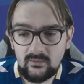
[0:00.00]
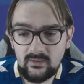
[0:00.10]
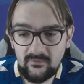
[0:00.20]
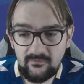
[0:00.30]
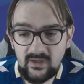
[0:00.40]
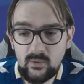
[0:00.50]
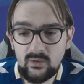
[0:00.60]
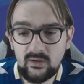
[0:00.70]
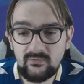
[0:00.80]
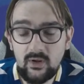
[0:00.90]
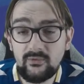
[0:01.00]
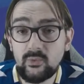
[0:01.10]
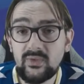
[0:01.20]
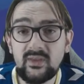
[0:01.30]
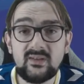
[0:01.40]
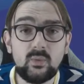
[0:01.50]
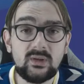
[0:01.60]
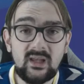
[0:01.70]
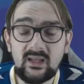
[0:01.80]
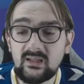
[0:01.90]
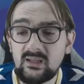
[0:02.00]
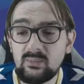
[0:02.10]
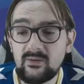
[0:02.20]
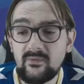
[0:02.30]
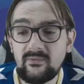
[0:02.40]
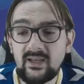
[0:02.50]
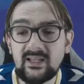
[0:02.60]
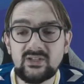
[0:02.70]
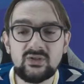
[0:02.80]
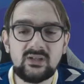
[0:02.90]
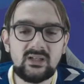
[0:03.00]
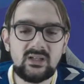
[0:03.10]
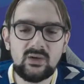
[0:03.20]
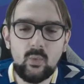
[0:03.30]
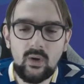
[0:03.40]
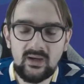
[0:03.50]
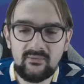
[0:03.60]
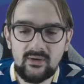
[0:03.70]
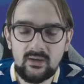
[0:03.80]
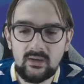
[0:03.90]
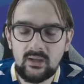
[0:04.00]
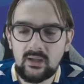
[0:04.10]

the fee involved with this. We'll take a little bit of a financial hit here, whatever.